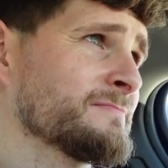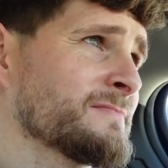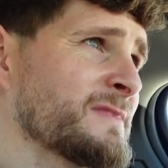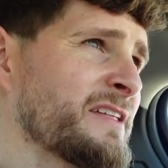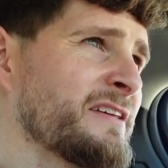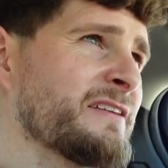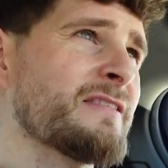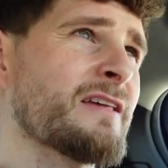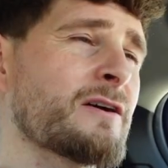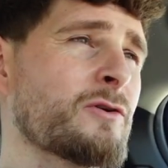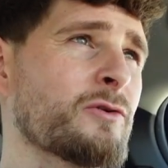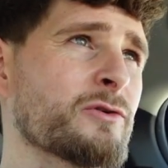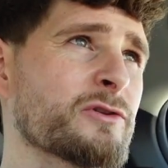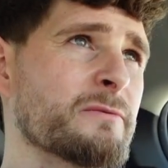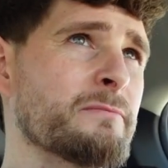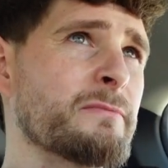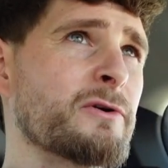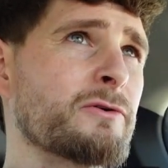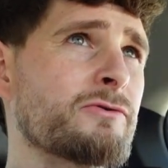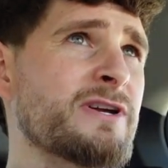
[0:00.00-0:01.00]
I think they're called the
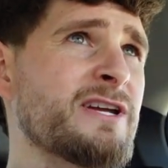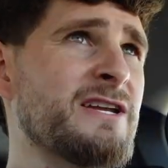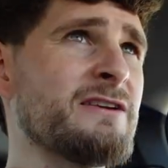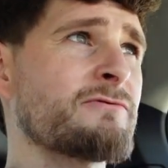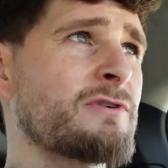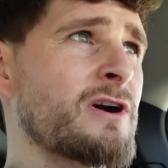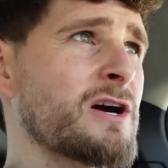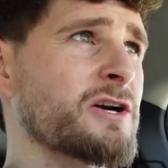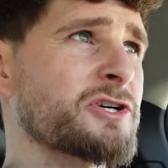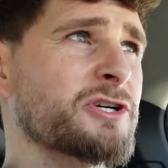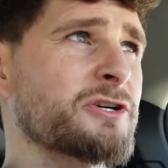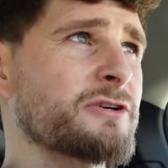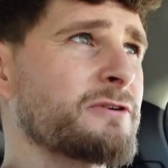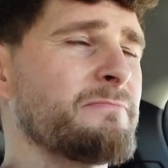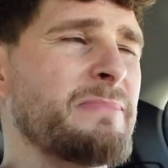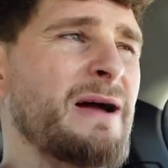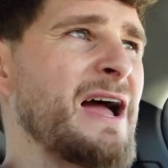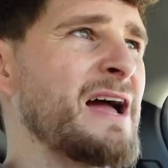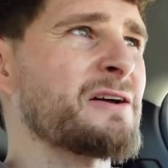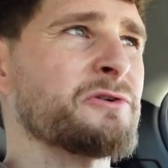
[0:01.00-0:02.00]
Marine Rush
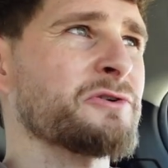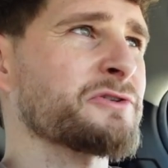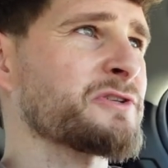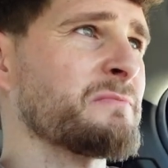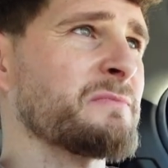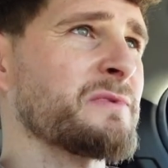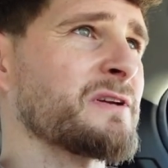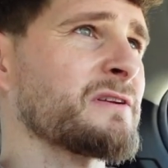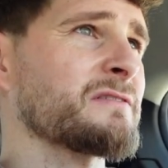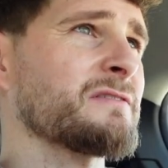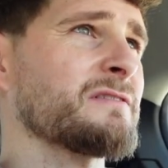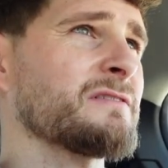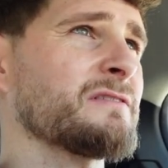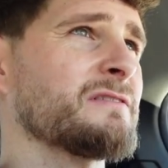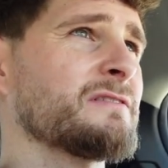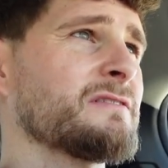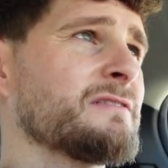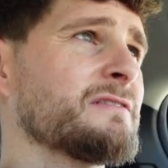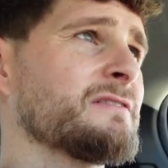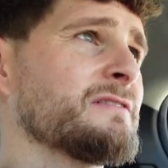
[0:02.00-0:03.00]
pack or something.
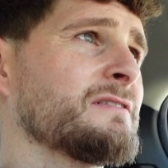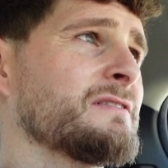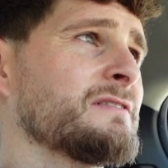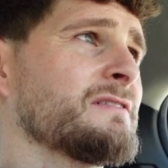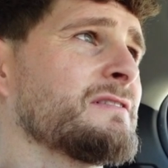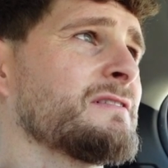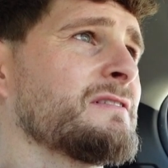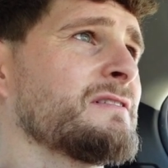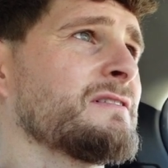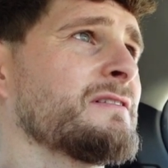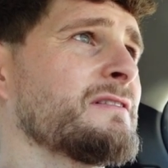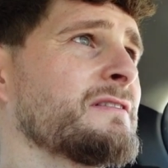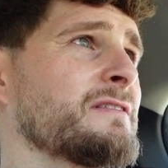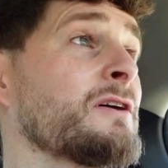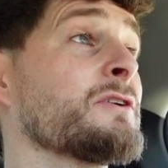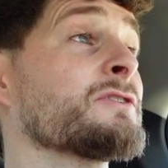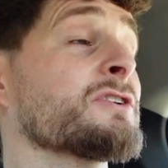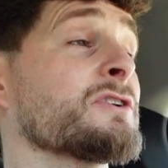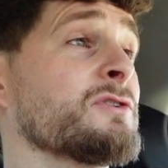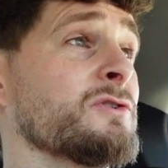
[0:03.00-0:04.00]

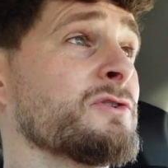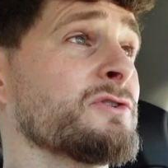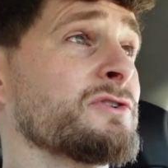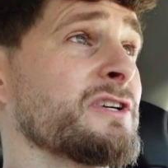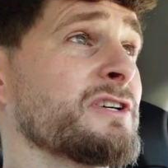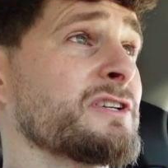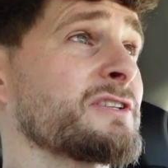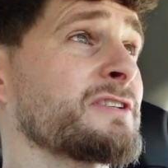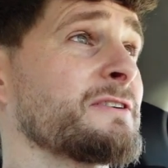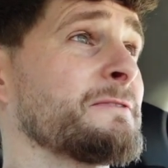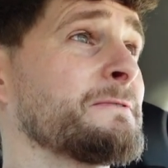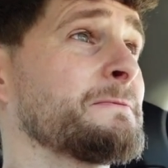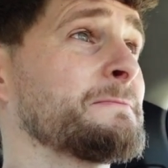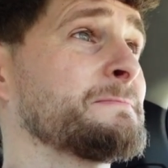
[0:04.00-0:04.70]
Those are gorgeous.